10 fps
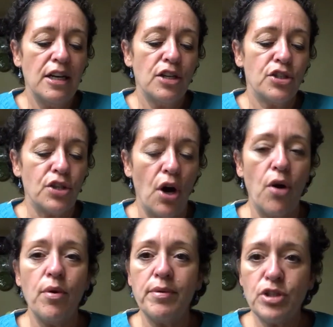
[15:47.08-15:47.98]

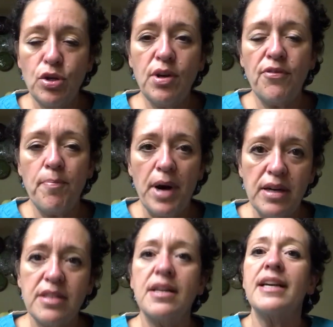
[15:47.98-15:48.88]
So it was 2 different
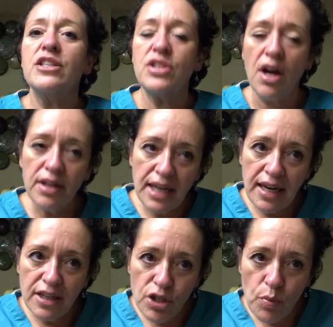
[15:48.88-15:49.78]
boxes. I
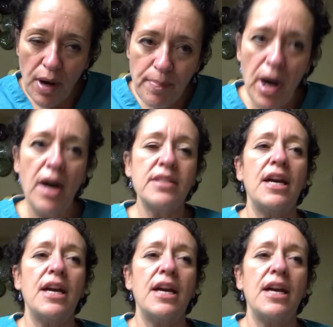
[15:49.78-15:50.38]
consolidated into one box.